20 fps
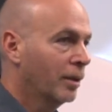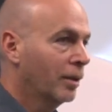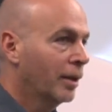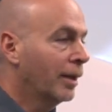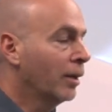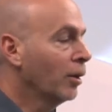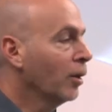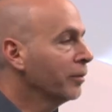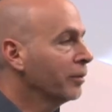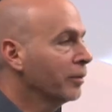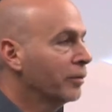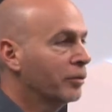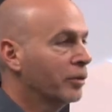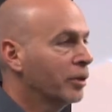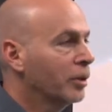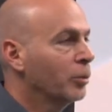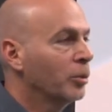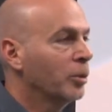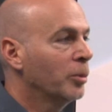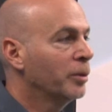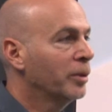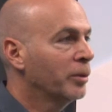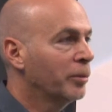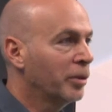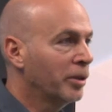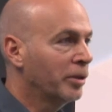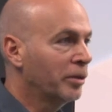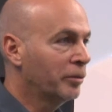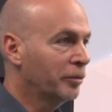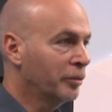and lots of things
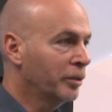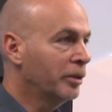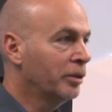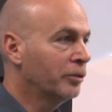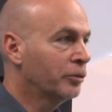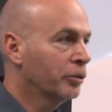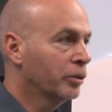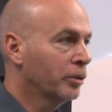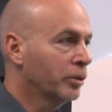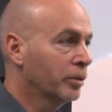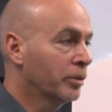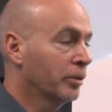will reveal to you,